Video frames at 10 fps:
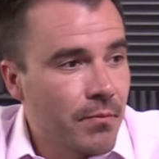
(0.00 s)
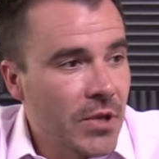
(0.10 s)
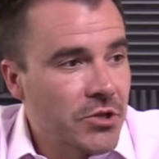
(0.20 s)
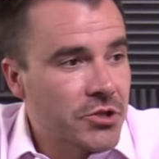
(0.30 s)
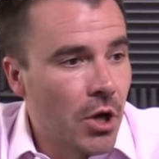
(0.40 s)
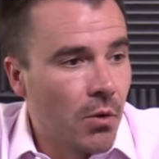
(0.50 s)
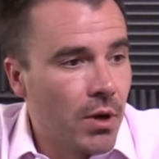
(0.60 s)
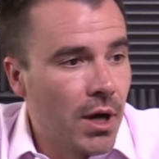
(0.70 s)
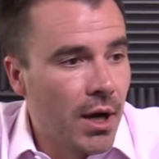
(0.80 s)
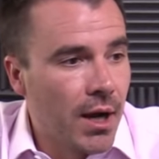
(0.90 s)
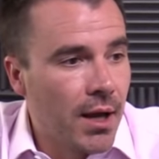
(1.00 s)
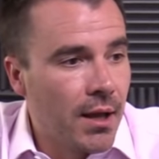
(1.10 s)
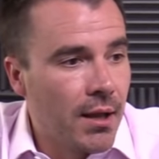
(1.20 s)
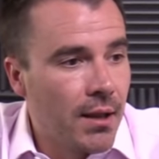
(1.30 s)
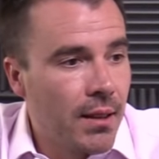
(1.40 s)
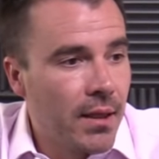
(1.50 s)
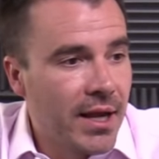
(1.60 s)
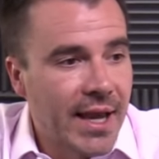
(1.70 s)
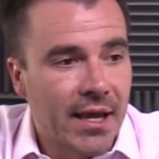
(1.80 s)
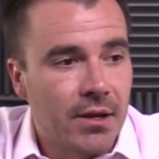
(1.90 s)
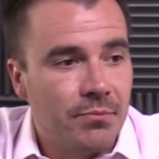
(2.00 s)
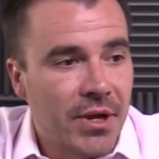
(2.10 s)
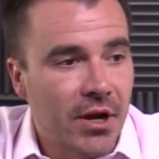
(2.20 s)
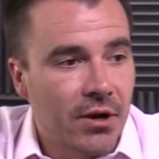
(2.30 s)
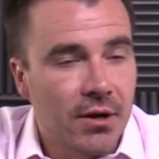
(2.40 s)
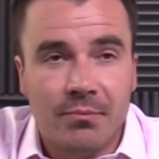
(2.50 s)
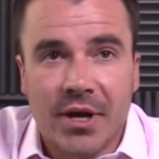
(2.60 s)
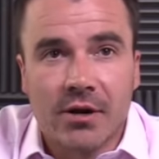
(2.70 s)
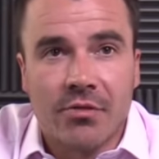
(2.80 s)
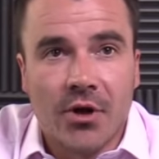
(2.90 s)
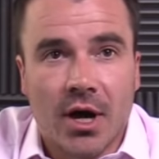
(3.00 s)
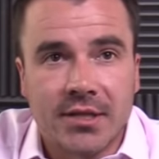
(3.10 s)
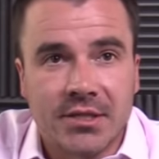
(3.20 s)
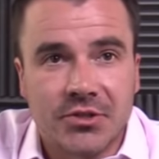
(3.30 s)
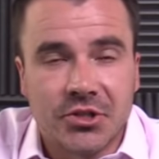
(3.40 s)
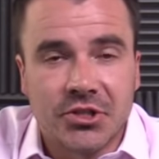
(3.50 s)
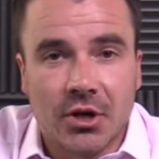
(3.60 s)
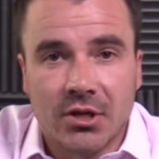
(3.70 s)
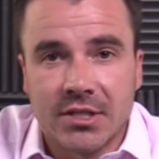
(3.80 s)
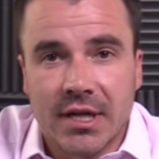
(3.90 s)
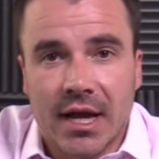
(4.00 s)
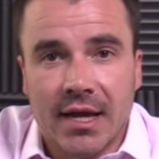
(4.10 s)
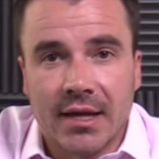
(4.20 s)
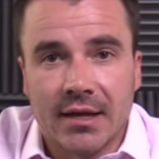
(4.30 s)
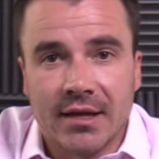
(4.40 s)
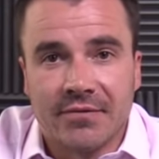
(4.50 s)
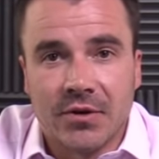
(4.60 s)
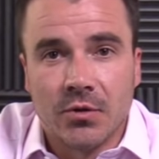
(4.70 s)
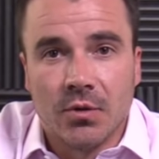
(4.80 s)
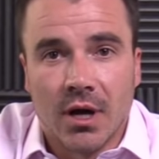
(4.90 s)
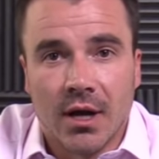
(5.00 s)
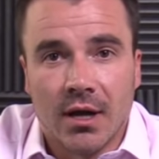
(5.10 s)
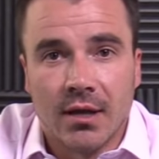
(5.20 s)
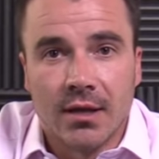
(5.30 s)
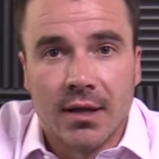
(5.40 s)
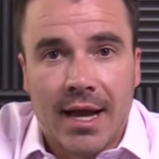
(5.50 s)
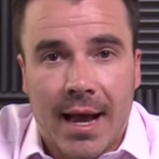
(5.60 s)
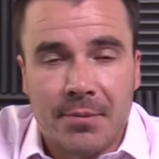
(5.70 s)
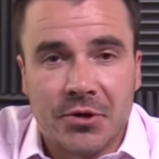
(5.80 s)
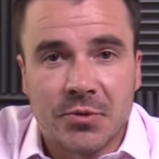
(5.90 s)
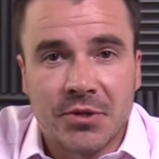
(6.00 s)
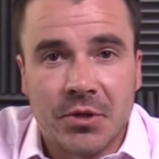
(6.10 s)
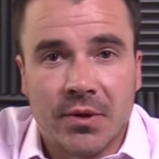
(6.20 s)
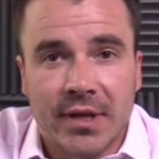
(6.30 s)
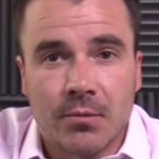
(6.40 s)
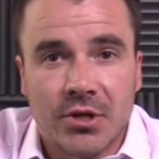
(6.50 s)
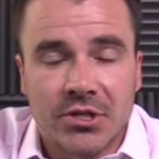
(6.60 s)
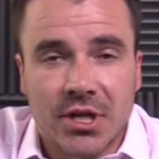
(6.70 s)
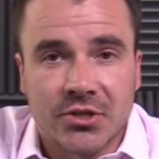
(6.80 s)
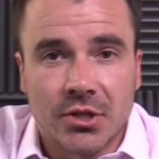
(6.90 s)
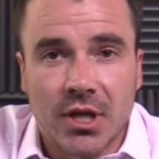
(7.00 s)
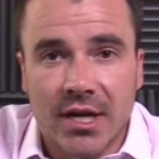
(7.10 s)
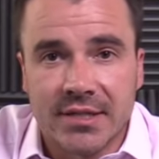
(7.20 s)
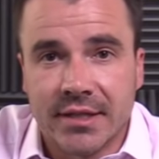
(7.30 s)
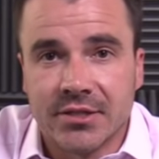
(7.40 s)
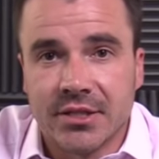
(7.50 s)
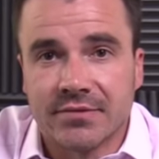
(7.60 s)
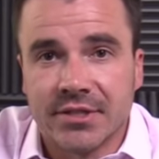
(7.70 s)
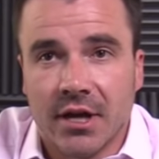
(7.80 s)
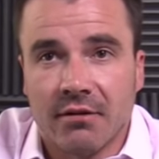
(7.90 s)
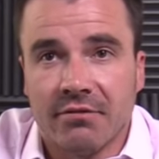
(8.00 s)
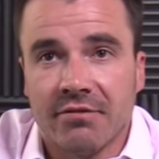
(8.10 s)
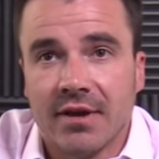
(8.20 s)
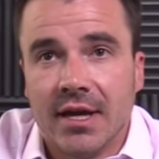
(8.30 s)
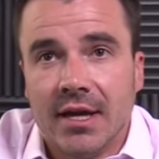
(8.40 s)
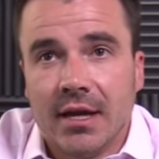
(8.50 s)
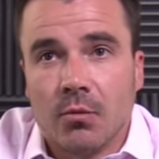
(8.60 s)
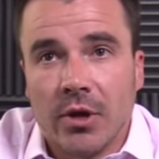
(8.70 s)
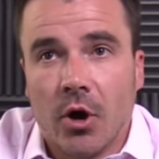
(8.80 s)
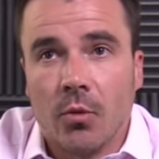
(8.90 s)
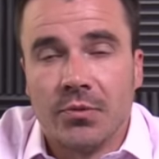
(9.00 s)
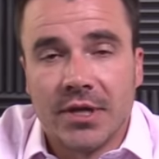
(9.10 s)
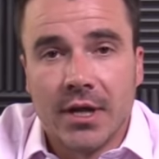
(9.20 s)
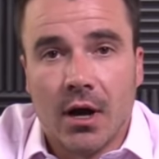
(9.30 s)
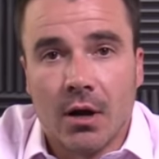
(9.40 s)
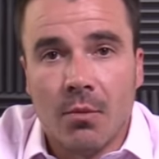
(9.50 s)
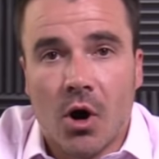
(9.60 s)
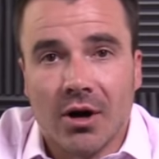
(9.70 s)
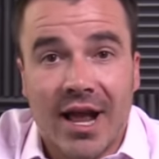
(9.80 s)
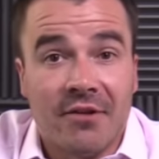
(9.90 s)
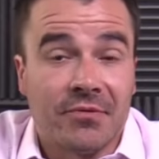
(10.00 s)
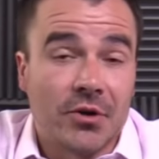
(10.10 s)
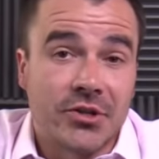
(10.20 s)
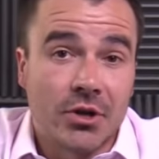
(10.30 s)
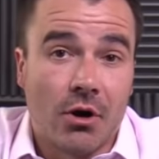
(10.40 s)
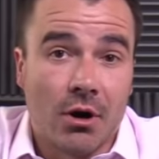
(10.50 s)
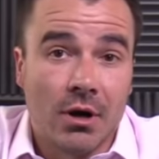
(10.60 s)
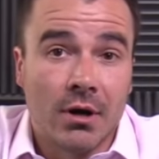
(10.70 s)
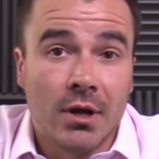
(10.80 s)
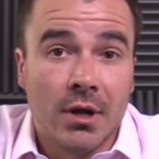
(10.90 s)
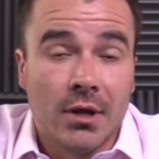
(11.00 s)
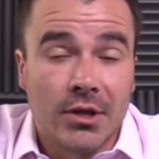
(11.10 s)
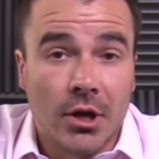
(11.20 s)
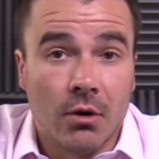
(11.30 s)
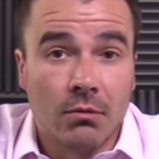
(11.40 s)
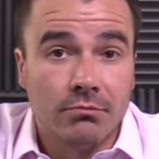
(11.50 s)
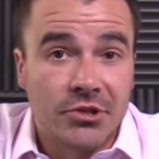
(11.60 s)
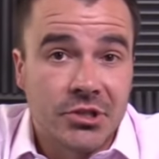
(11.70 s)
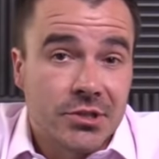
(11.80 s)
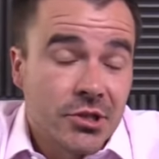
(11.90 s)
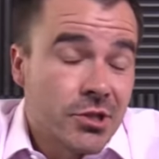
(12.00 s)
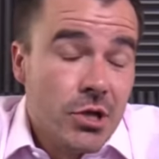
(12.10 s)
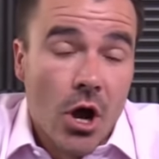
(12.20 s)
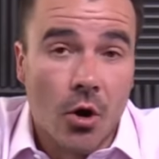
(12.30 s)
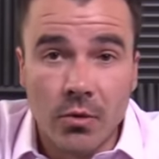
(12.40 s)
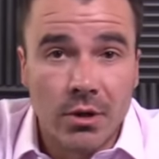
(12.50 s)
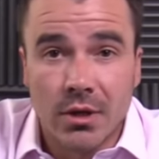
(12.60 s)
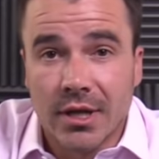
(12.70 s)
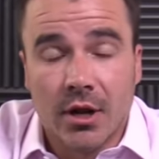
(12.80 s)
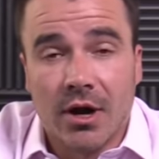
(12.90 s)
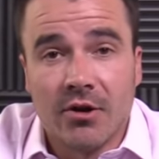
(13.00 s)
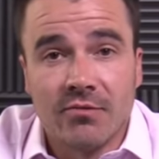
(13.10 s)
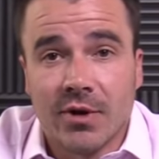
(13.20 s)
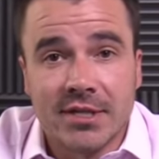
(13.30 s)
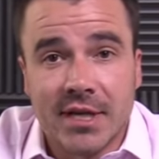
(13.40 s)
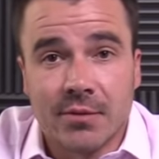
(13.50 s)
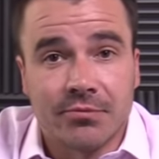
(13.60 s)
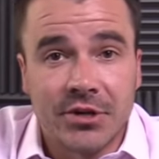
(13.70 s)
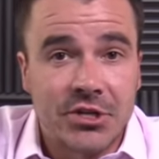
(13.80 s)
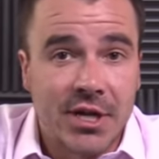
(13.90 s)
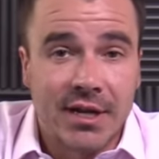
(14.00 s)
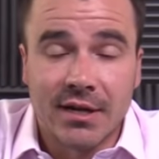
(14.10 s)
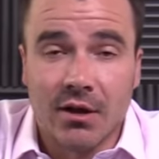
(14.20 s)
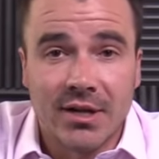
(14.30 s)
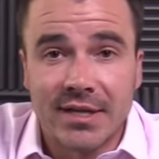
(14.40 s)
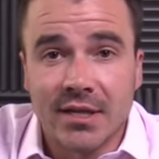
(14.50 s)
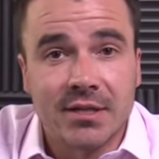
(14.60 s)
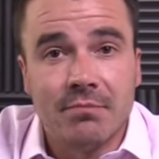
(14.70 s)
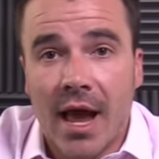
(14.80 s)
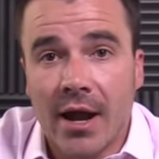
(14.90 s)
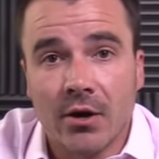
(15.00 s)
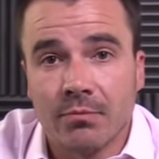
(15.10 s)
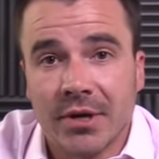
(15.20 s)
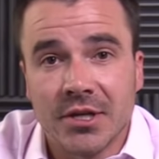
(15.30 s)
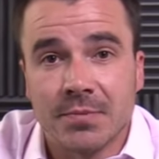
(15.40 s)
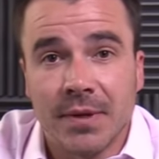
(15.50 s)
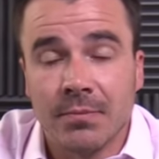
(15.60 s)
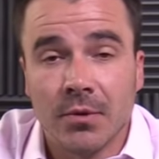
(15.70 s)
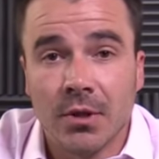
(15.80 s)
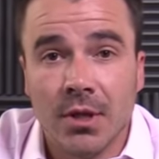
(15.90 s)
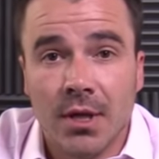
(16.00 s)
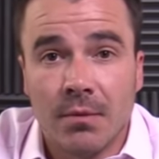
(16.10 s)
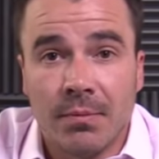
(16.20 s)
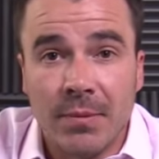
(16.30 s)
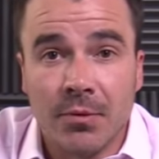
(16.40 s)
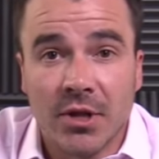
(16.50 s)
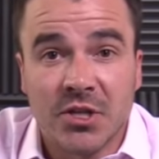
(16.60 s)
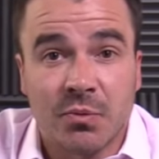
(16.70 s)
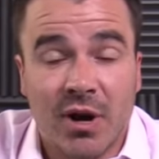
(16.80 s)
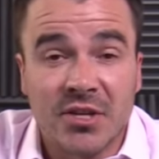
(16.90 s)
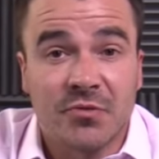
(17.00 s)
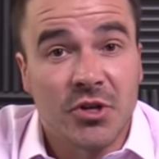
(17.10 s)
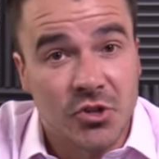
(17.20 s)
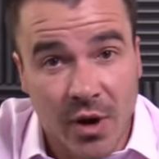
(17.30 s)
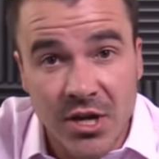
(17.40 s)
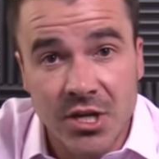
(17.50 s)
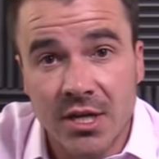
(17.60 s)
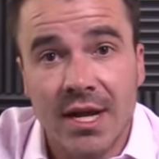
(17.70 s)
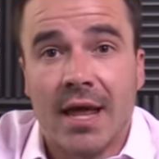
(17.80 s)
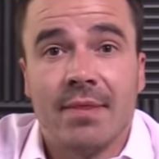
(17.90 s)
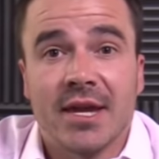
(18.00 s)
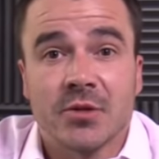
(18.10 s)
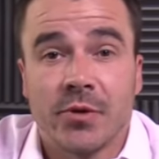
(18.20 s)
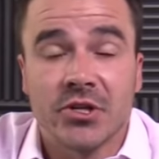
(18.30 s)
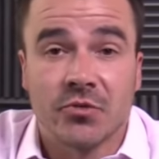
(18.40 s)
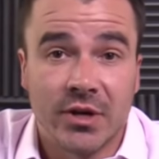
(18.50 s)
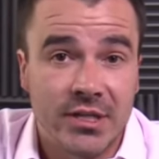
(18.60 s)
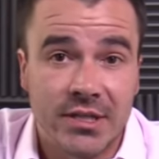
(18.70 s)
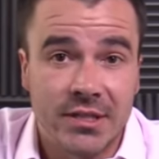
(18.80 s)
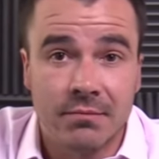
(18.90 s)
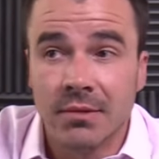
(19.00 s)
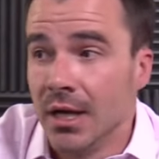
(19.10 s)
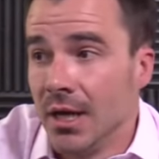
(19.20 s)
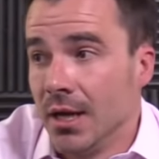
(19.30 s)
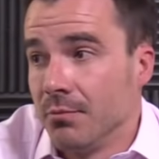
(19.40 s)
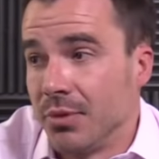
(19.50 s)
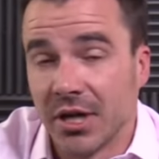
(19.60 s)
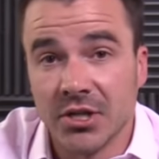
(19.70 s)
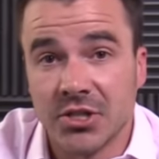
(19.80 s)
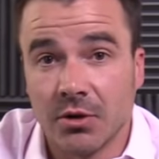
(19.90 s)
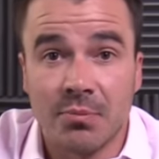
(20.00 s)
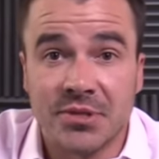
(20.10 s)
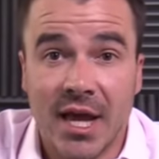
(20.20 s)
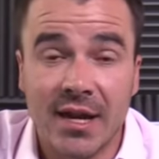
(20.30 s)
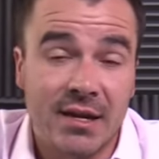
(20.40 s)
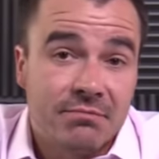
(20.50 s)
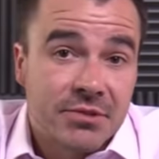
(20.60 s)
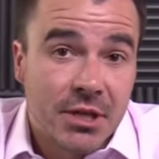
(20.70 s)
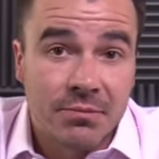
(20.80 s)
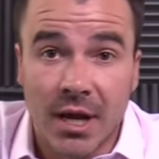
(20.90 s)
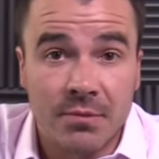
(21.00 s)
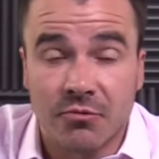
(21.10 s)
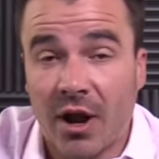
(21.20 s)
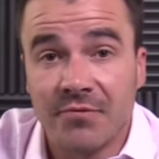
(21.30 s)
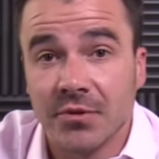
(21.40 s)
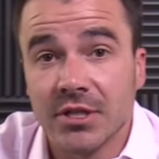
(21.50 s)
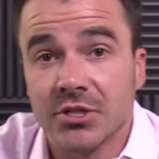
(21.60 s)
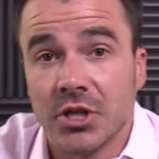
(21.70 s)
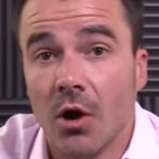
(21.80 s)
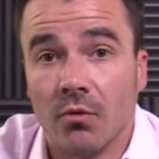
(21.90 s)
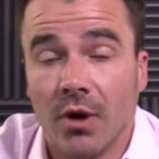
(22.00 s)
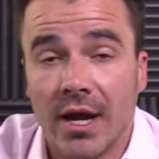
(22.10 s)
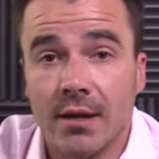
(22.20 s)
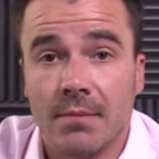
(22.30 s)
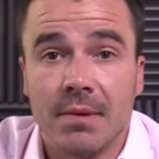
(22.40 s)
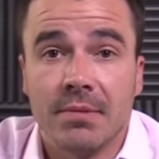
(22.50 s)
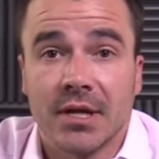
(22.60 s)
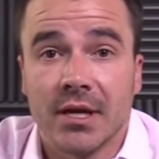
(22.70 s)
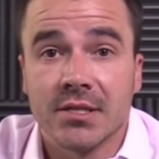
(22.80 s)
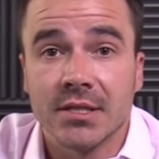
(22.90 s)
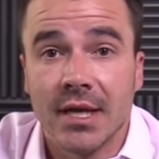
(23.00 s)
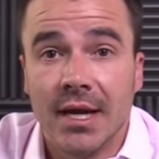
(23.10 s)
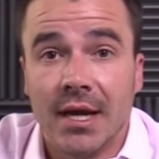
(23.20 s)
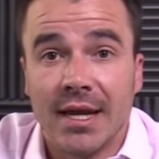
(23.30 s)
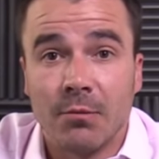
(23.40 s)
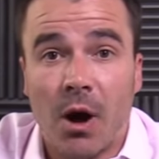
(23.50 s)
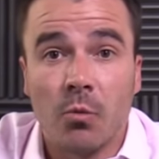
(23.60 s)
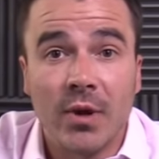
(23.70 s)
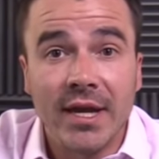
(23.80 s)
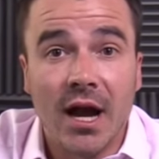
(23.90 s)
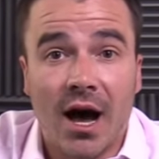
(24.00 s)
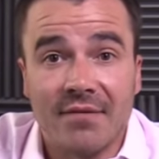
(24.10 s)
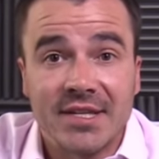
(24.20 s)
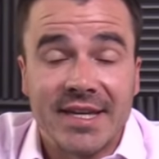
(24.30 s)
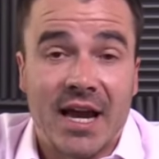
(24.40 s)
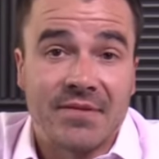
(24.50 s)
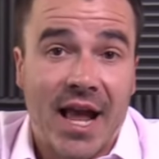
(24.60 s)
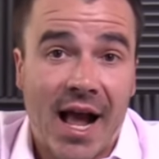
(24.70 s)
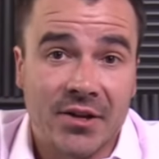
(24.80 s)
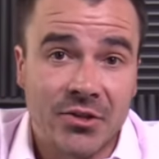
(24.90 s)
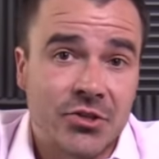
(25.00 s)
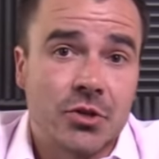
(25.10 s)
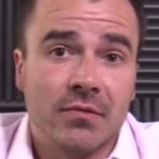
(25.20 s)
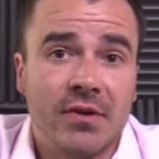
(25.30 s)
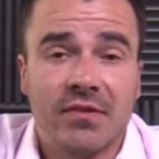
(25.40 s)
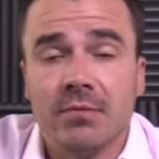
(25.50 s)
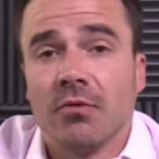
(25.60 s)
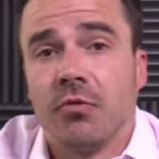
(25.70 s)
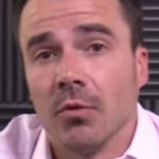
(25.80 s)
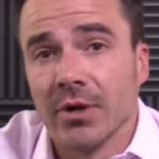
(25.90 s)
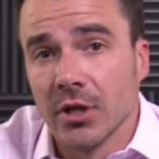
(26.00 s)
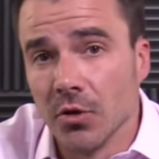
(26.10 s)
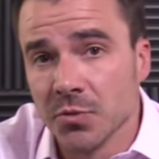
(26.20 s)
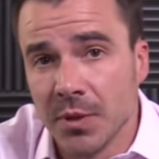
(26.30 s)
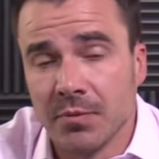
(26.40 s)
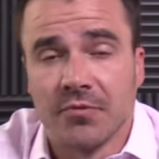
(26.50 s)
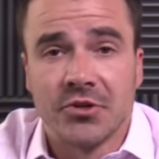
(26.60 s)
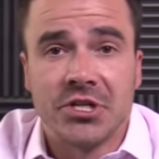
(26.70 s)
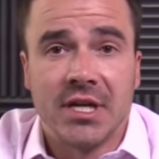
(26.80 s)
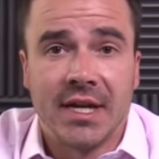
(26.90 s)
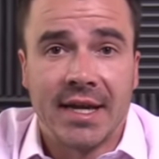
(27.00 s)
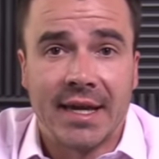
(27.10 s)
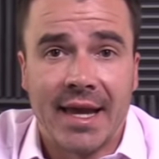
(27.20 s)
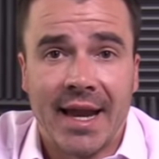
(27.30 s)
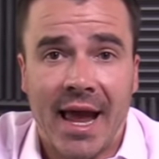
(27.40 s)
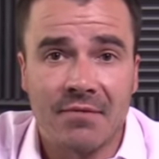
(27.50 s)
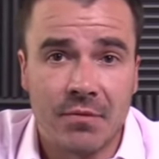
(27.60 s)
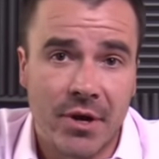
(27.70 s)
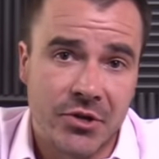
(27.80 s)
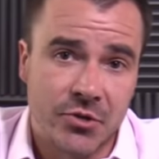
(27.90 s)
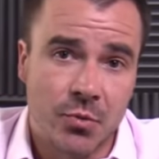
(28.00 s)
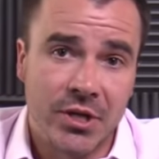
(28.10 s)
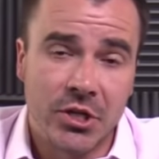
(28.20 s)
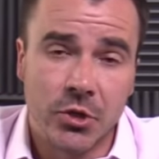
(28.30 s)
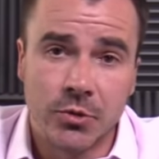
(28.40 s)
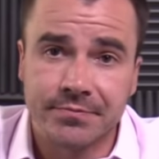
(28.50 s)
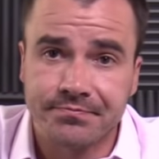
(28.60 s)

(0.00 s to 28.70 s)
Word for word: so uh, again, bigger, bigger thoughts just on today. If you uh, happen to just be tuning in, we discussed a lot of sensitive stuff. We hope that um, our efforts are, you know, just just known. You know, I don't even want to say appreciated. No, it doesn't matter because people people express frustration and they express criticism because they're upset and sometimes rightfully so, right? I mean, because while we obviously have to act conservatively before we close people for cheating and, and have the measures we do,